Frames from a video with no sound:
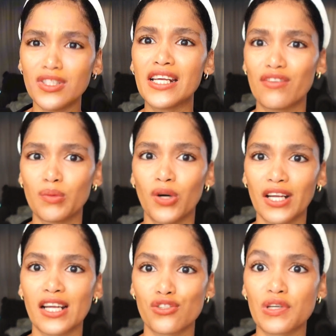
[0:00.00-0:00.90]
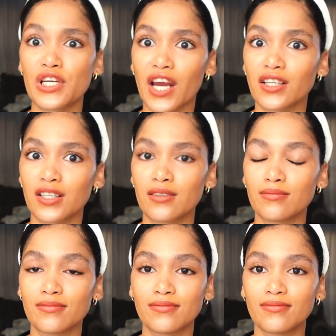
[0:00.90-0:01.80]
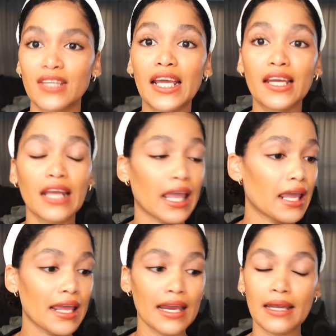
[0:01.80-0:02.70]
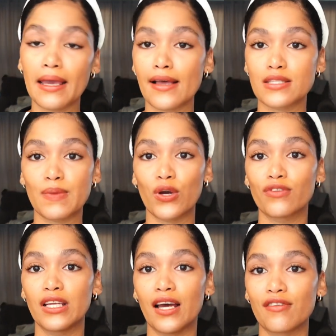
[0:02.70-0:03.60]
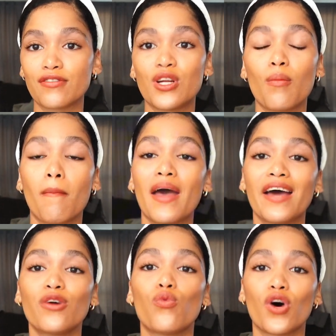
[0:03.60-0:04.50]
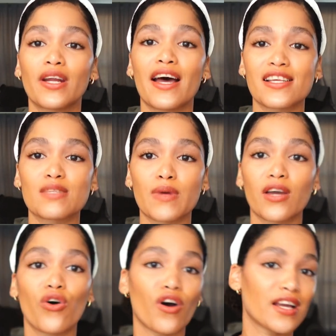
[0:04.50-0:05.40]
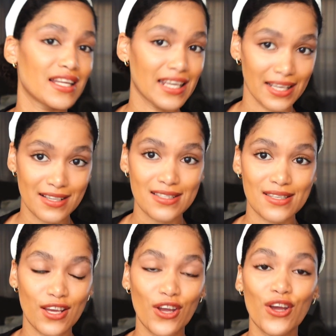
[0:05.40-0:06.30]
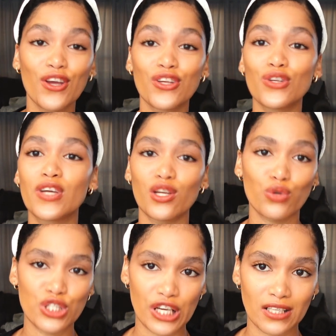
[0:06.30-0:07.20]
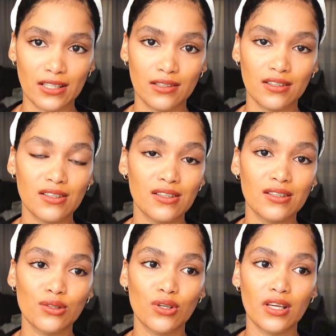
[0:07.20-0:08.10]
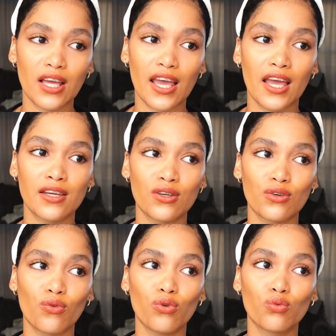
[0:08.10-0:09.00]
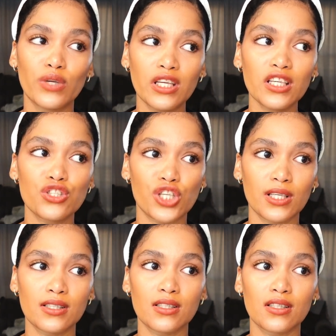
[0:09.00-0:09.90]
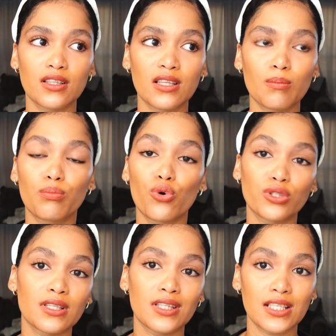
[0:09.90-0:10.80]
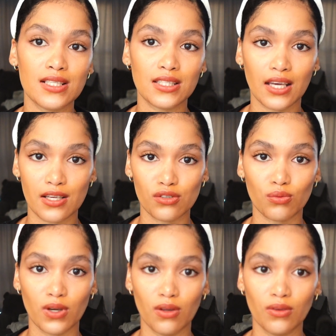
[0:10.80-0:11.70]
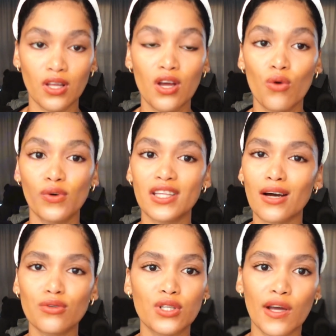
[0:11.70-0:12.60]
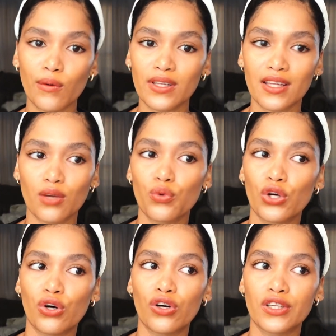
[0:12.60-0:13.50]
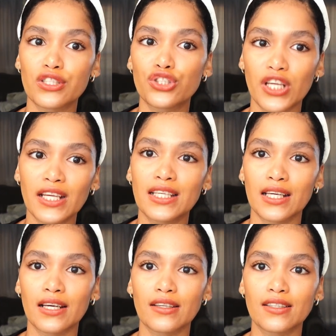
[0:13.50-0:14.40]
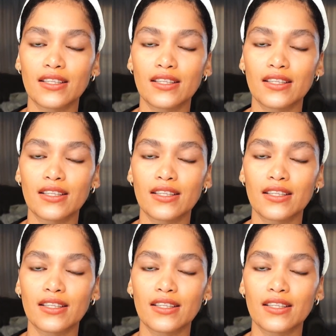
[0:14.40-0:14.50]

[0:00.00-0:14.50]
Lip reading: everybody gets rejected in any aspect of their life. No matter what aspect it is, you get rejected. And we reject important things as well without knowing that we are rejecting it.